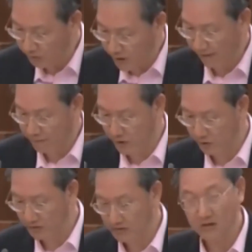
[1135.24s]
we have
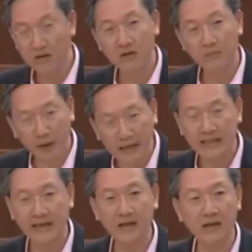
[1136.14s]
built
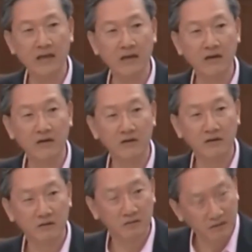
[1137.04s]
painstakingly
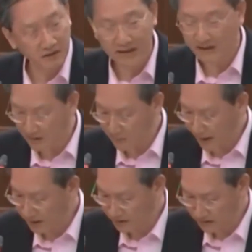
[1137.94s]
since
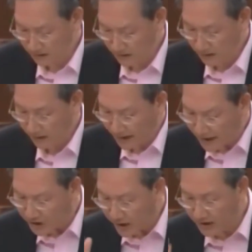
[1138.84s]
independence. And I
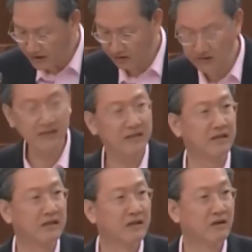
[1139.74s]
share his
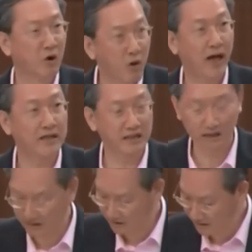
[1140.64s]
concern wholeheartedly.